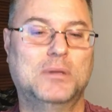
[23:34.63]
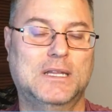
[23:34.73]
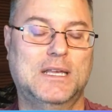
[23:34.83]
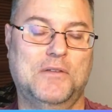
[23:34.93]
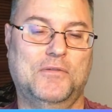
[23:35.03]

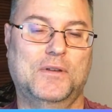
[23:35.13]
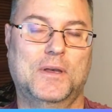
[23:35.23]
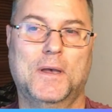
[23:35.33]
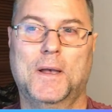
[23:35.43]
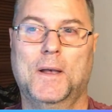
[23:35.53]

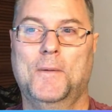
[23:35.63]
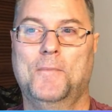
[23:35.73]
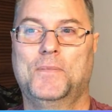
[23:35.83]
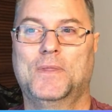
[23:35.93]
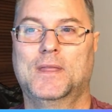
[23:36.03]
that
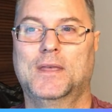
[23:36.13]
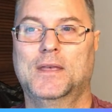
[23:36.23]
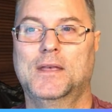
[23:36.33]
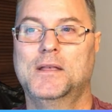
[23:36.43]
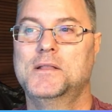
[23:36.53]

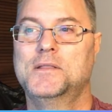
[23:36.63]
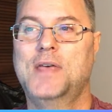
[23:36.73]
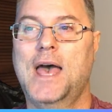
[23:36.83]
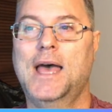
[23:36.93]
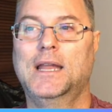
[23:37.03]
God
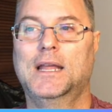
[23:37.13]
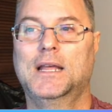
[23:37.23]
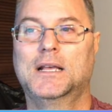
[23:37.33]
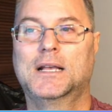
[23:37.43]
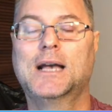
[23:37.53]

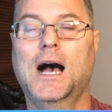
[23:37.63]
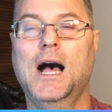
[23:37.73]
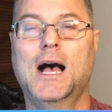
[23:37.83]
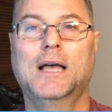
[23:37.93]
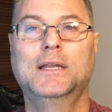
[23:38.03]
is
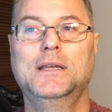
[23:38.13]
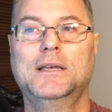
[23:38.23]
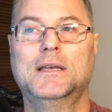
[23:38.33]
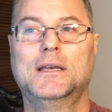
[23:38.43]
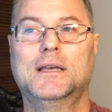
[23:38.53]
working
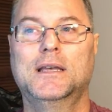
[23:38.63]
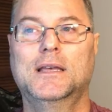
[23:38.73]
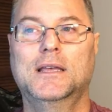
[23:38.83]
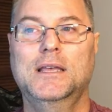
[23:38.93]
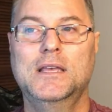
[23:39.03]
through
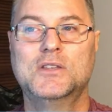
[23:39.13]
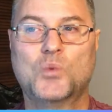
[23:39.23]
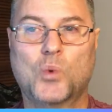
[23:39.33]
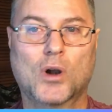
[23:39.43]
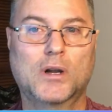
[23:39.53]
even
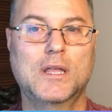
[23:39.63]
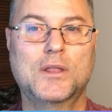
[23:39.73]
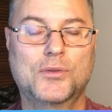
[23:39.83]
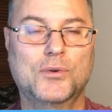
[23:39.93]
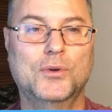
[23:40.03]
unlikely,
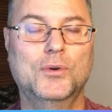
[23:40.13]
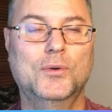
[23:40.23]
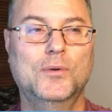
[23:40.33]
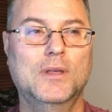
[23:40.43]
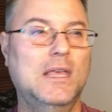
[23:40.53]
unlikely
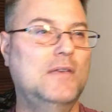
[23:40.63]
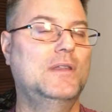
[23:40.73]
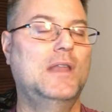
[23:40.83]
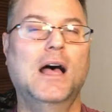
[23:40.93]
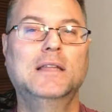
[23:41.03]

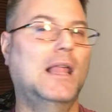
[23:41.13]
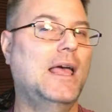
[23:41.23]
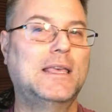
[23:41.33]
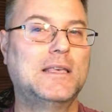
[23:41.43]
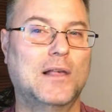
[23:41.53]
circumstances.
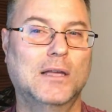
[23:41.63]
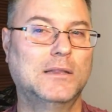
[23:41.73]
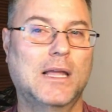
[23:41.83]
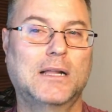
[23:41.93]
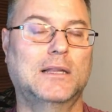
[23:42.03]

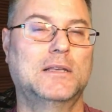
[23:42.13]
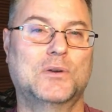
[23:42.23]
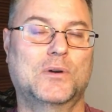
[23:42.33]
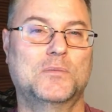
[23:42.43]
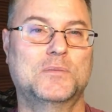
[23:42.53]

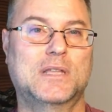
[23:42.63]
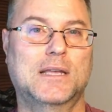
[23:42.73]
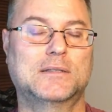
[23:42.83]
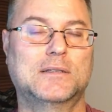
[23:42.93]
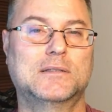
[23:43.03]
He has an
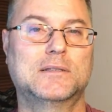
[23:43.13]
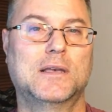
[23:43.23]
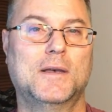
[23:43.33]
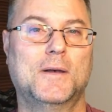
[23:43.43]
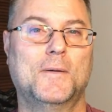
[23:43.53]
unwavering
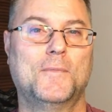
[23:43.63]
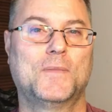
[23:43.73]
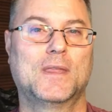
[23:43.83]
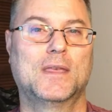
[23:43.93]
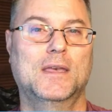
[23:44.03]
belief,
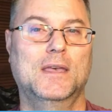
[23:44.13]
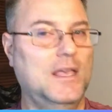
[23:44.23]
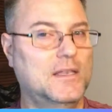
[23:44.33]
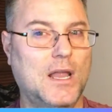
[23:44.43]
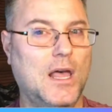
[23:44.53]
even though
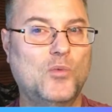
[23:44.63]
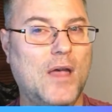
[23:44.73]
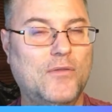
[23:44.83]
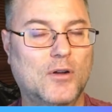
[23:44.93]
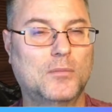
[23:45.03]
the
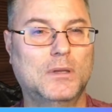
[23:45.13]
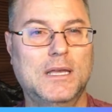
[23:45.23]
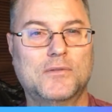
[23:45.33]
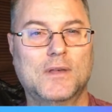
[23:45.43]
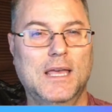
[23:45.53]
unlikely
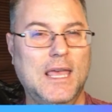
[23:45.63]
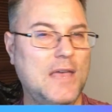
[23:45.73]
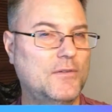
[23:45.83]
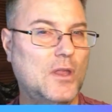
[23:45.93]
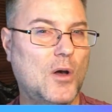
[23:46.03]

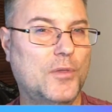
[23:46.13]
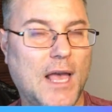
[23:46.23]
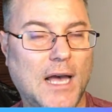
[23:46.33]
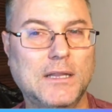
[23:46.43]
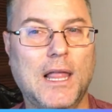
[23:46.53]
circumstances, God
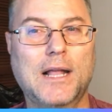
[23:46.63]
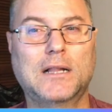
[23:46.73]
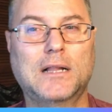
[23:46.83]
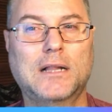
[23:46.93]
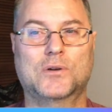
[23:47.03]
is working
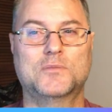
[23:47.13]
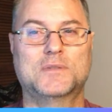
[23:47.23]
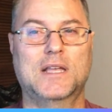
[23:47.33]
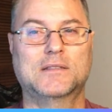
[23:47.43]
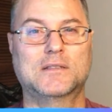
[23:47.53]
through them.
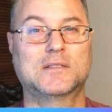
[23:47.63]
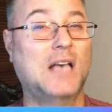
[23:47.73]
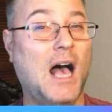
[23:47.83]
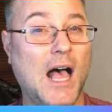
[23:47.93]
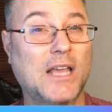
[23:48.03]
And
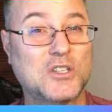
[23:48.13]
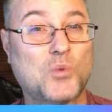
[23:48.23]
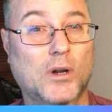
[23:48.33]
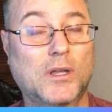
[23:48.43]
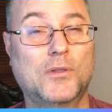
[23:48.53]
Paul,
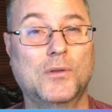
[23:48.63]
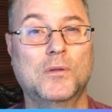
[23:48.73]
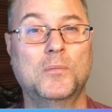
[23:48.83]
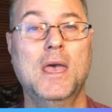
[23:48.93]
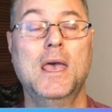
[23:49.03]
he's ready
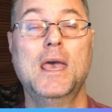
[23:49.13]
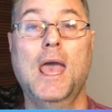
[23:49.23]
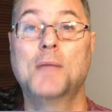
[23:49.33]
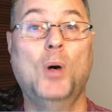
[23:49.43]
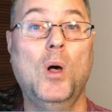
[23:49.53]
to give an
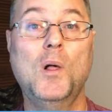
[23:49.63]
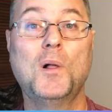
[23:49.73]
answer.